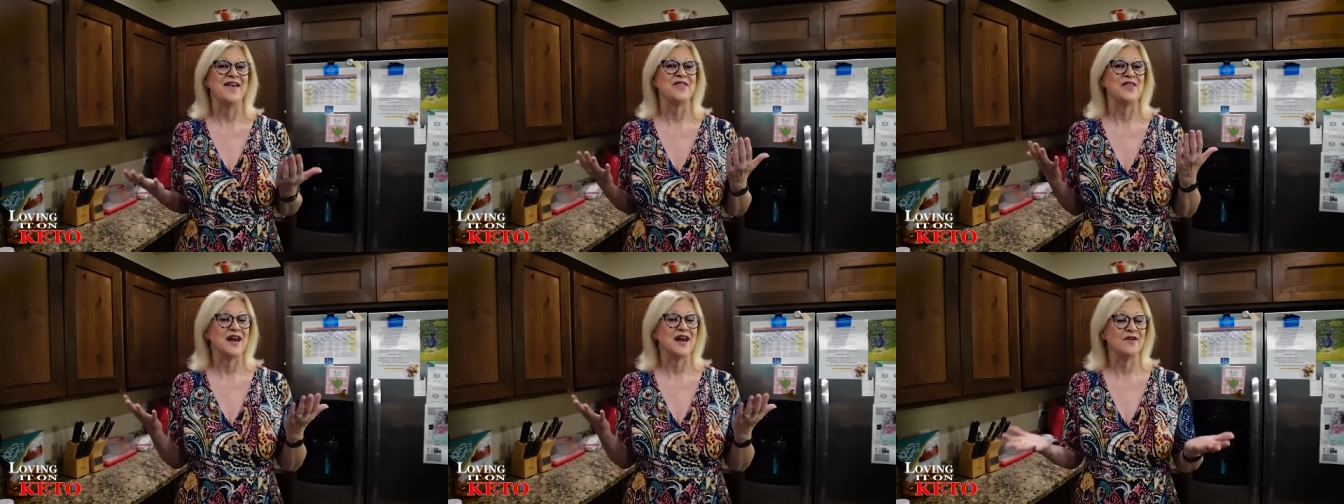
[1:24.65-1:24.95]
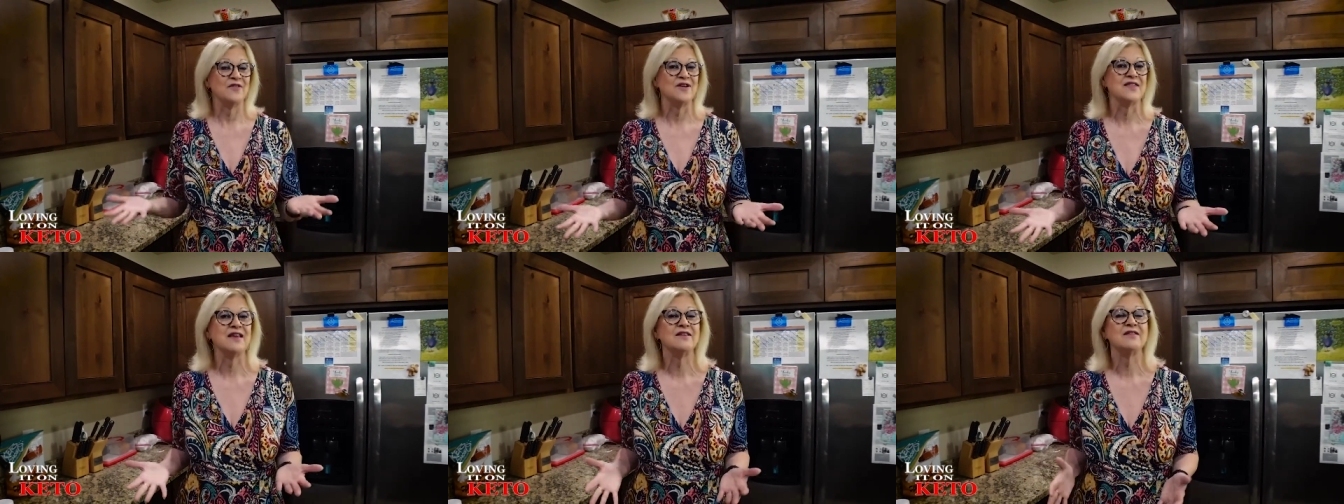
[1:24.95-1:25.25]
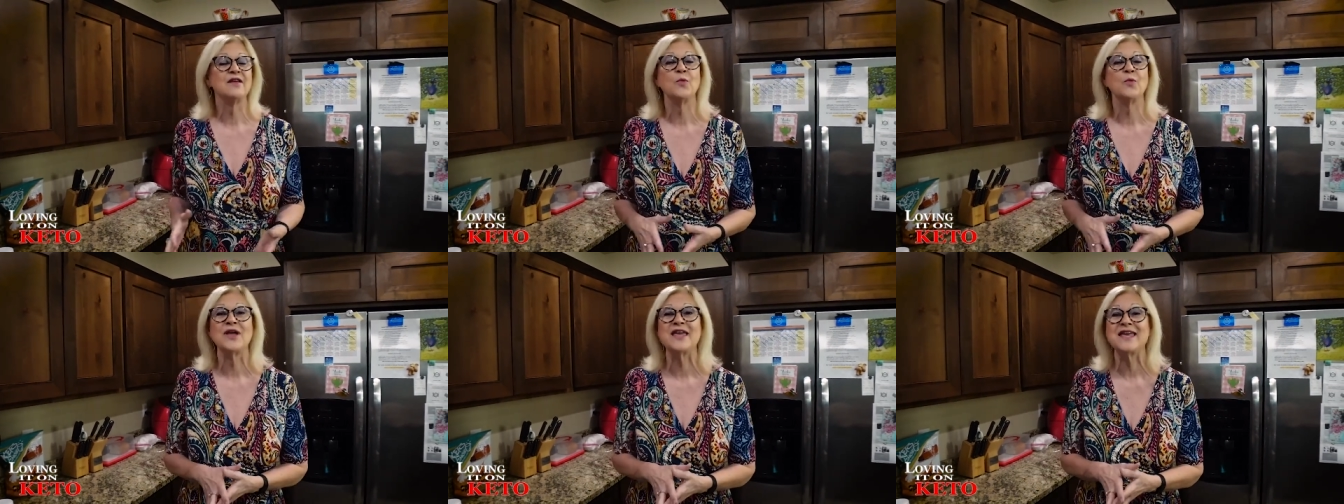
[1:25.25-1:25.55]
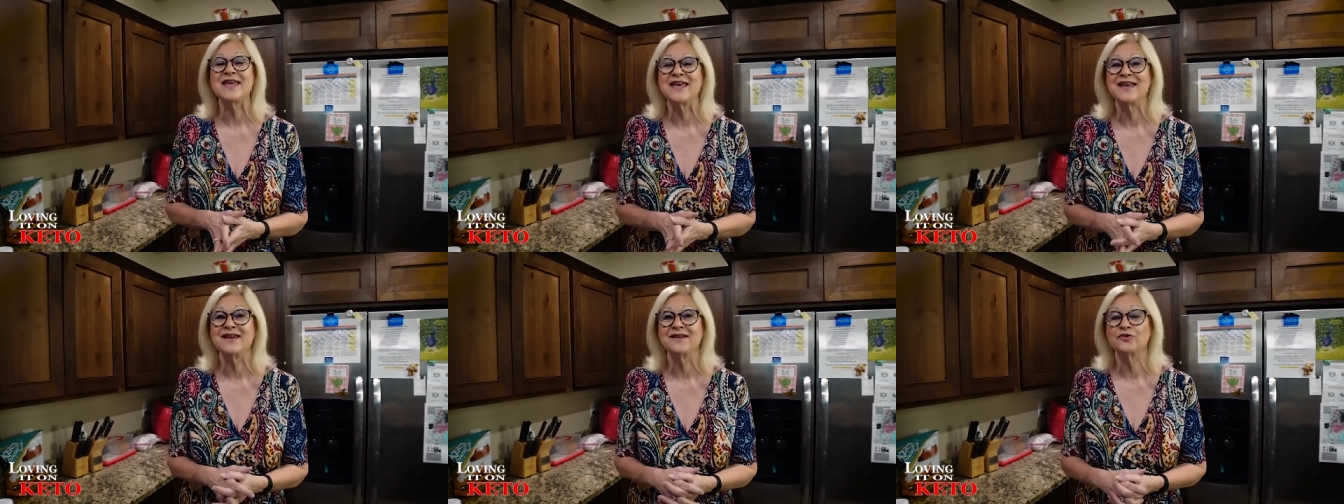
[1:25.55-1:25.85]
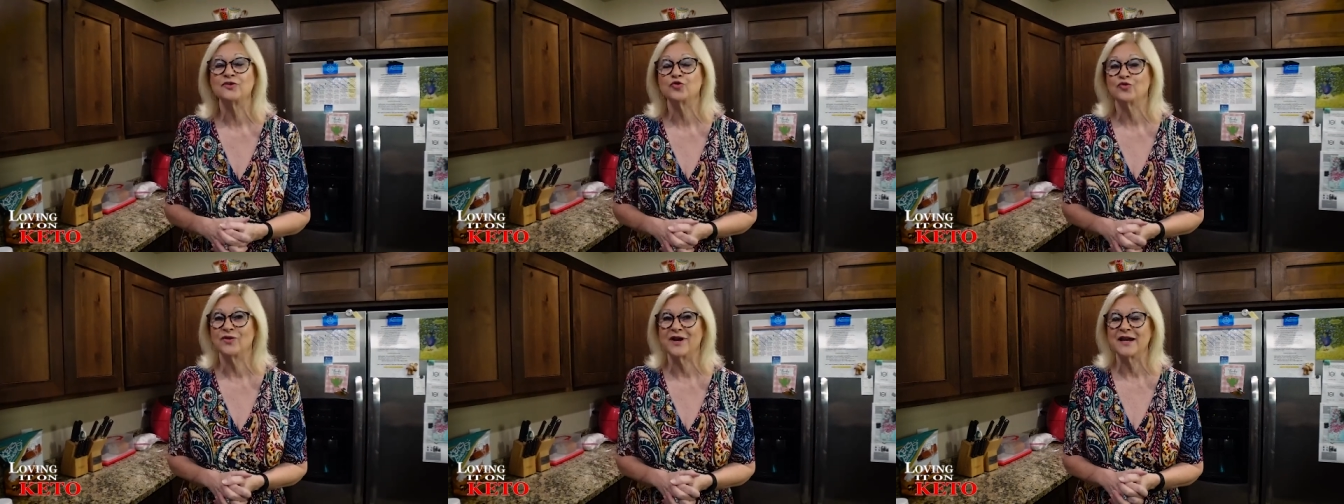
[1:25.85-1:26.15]
that everything that we eat
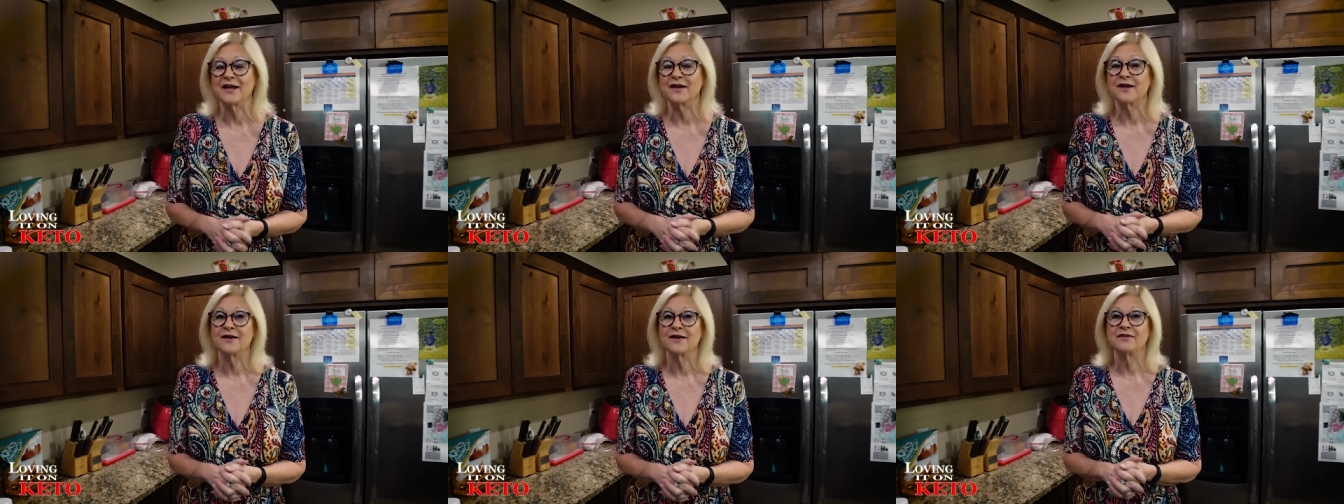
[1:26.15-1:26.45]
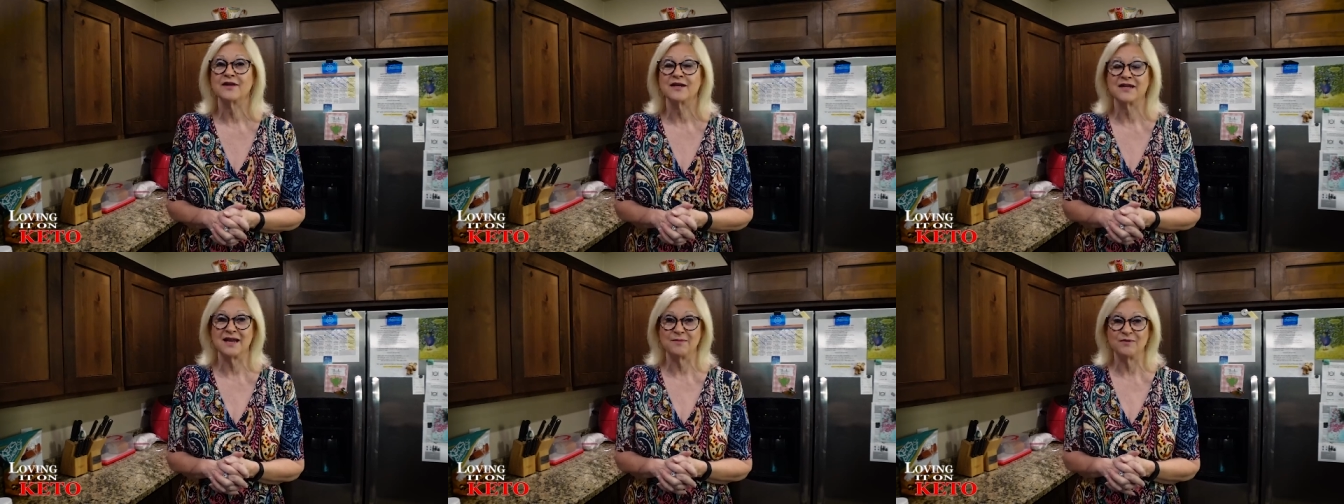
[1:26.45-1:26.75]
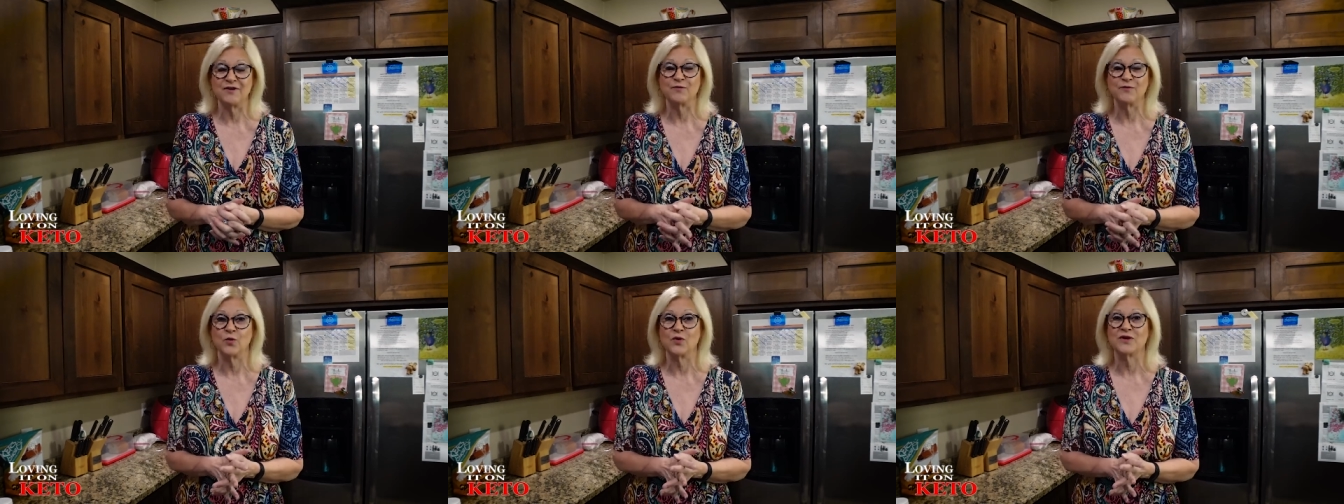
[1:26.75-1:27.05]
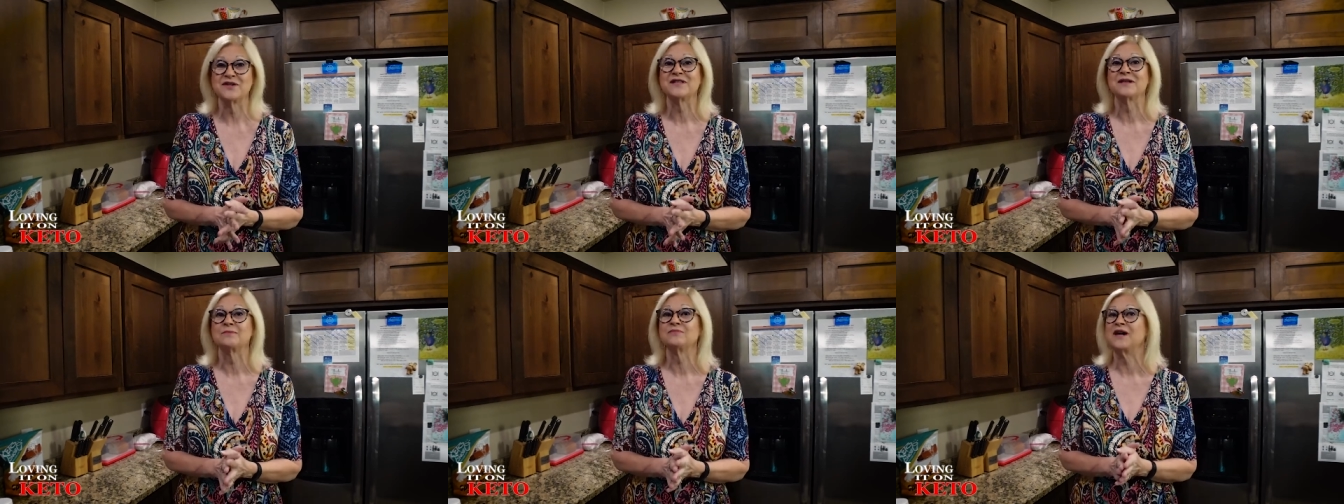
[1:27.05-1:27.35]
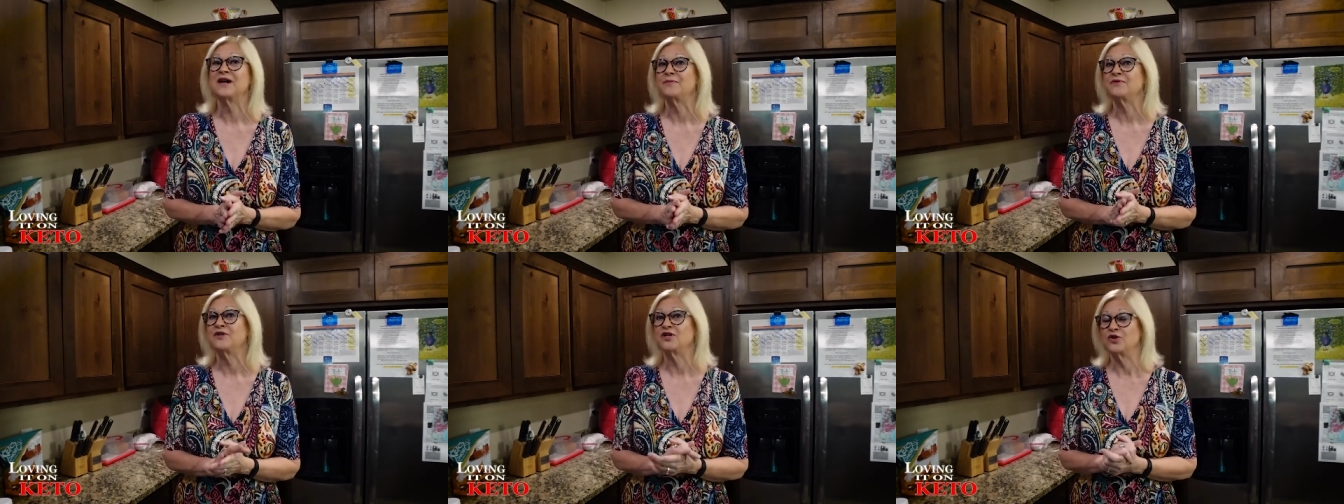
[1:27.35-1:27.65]
and drink the day before,
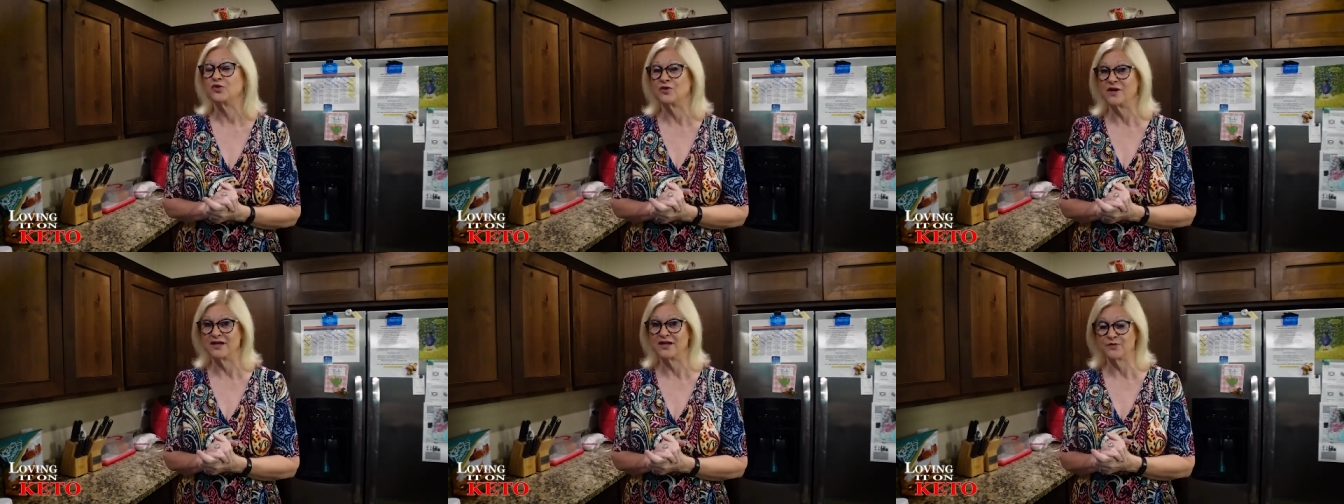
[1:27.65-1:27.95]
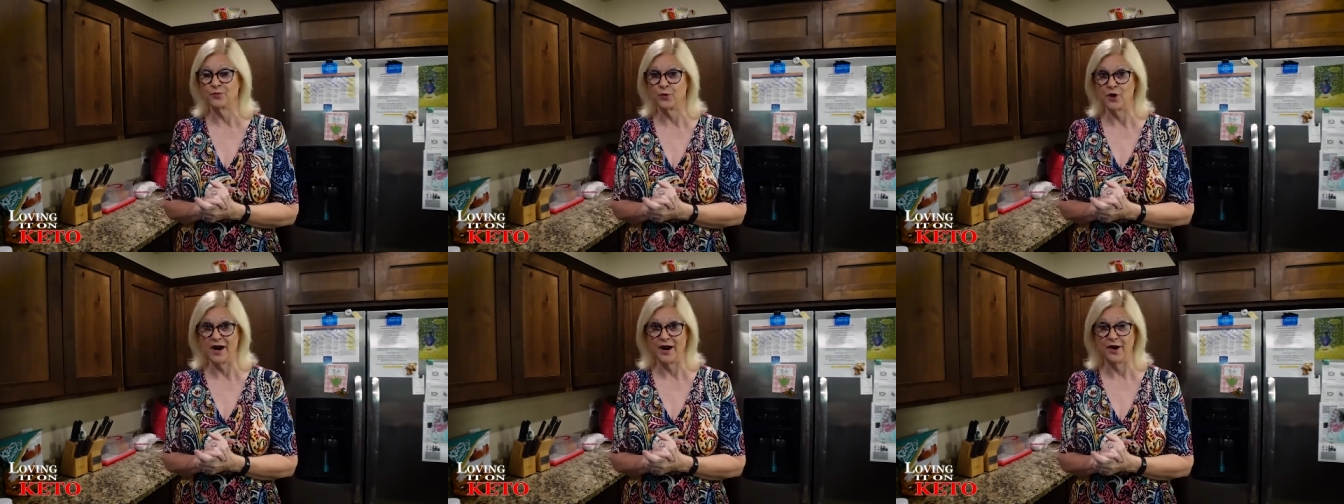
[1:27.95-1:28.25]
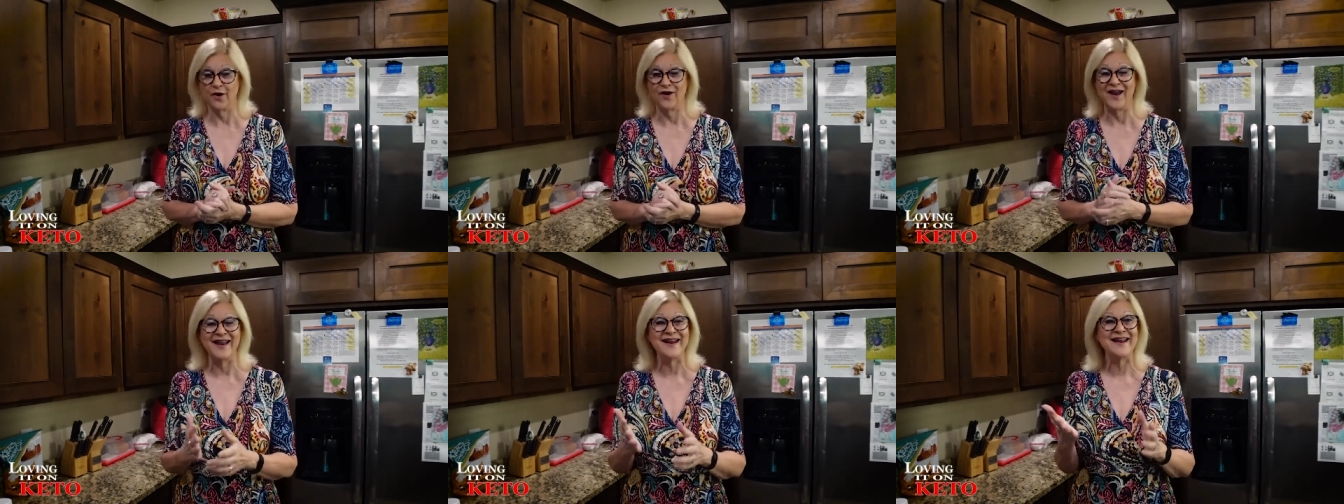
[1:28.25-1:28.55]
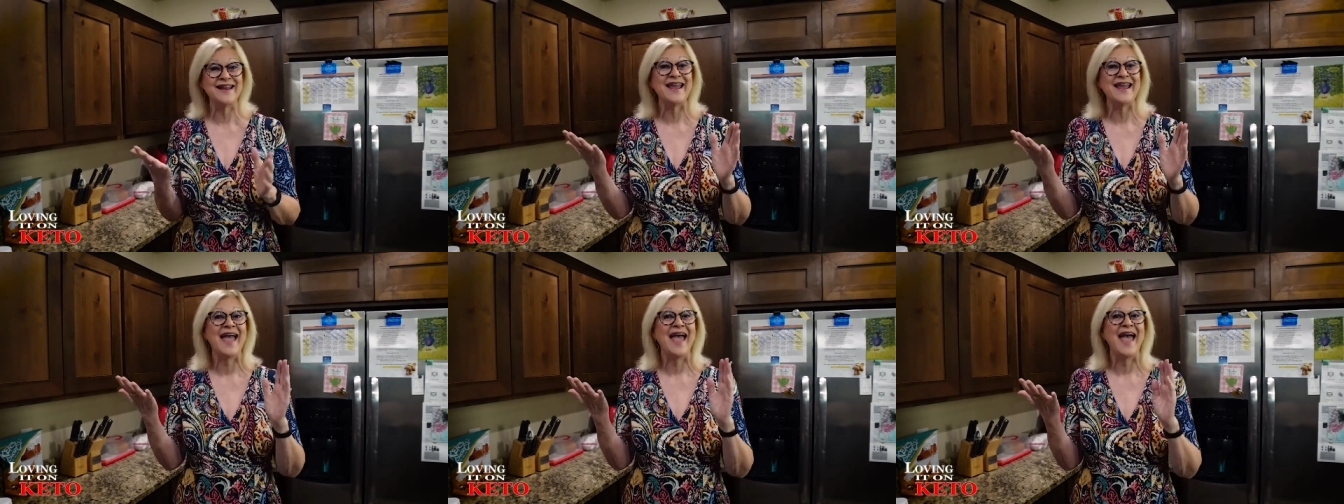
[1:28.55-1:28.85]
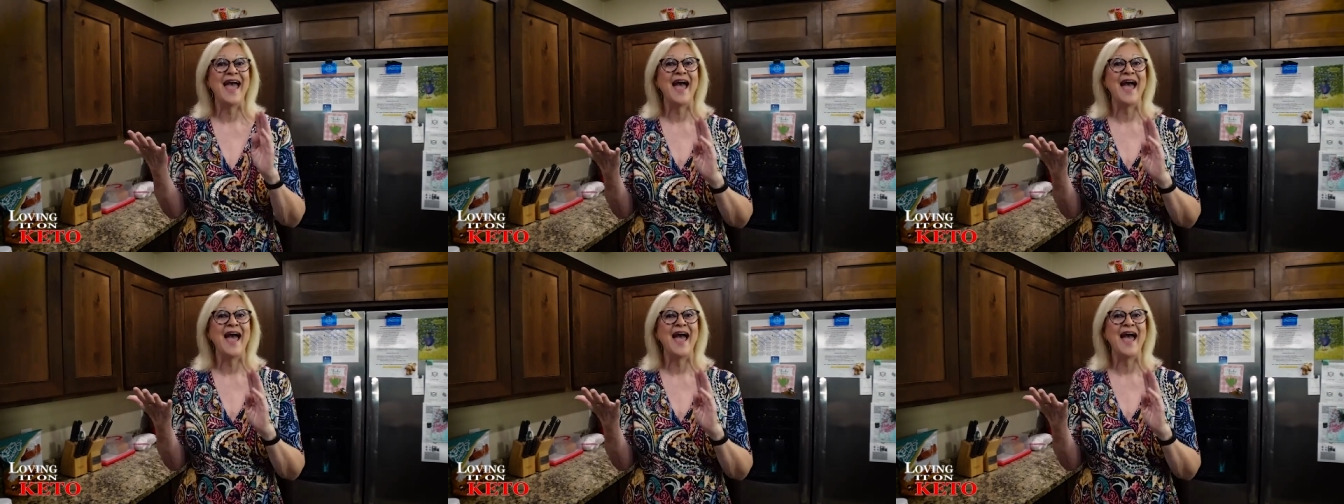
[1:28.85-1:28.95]
sometimes 2 days prior, any